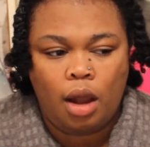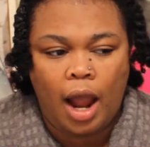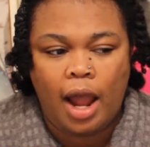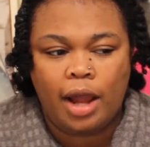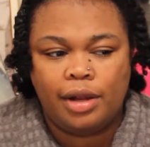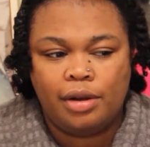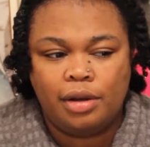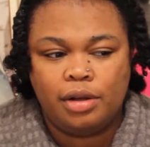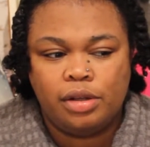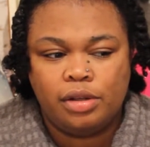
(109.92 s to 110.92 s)
I
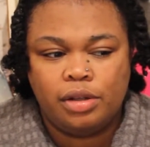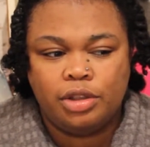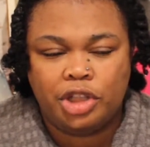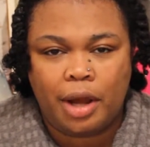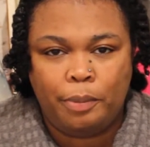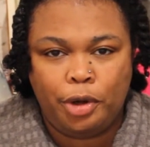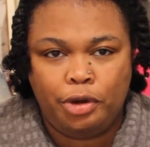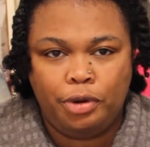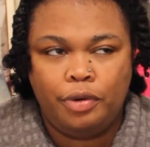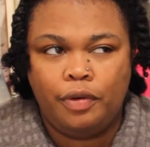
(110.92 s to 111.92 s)

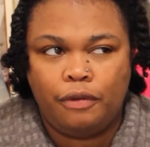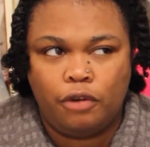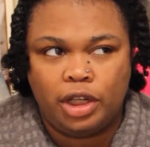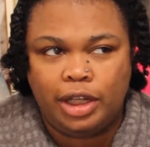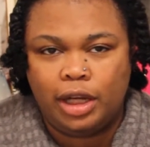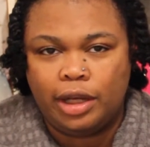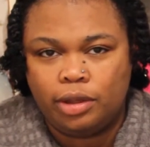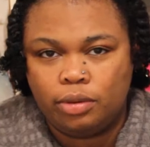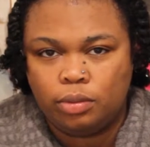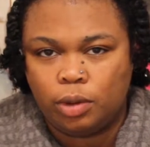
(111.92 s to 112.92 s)
shampoo fully like
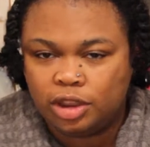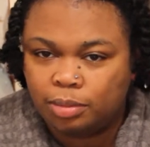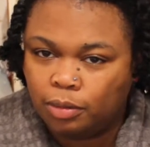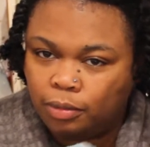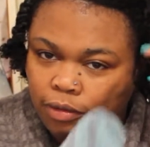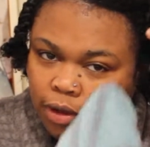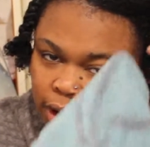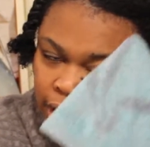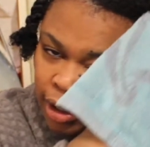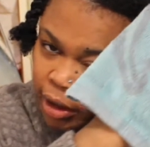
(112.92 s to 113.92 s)
once a month,
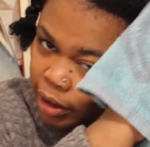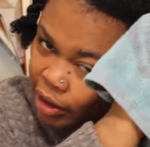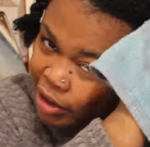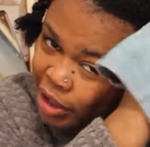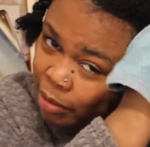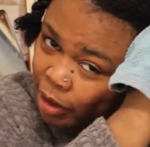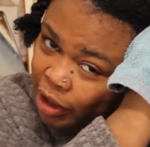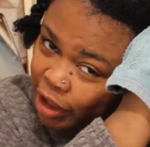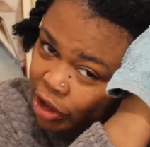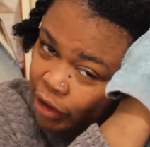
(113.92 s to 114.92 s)
deep
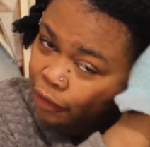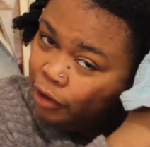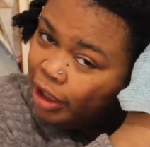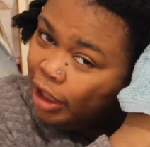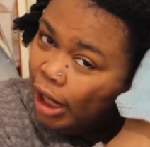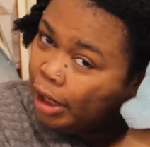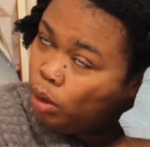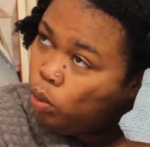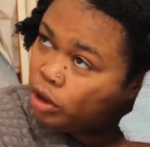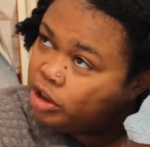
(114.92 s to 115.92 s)
condition fully
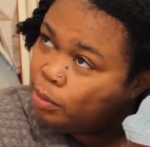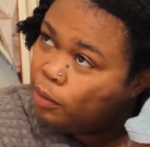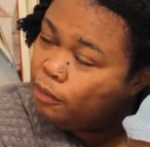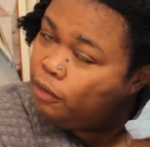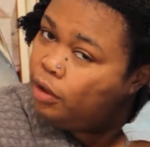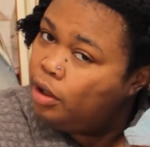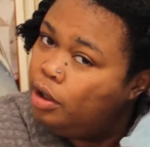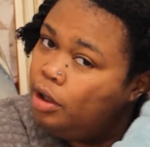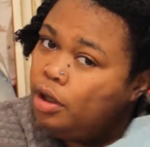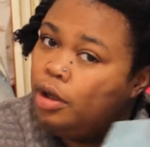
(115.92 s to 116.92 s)
like once a month,
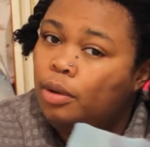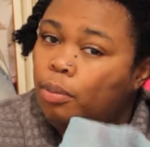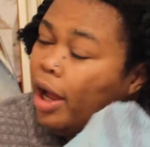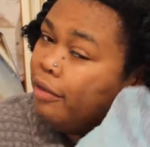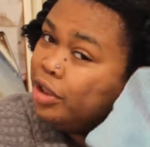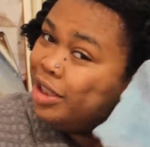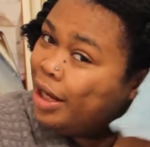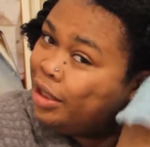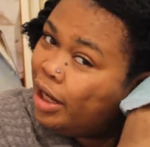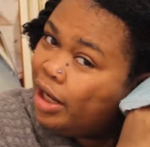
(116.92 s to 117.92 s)
but every
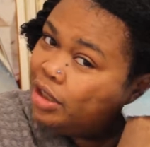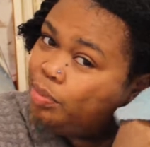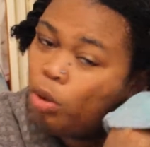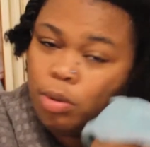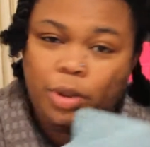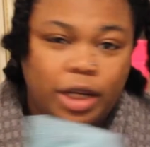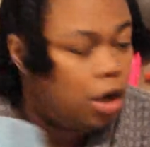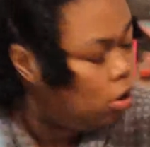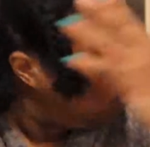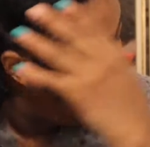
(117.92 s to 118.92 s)
10 days probably
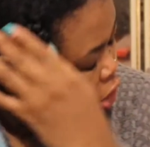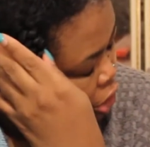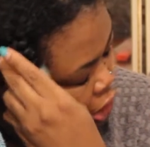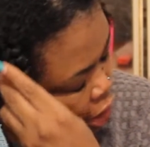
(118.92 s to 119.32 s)
co-wash.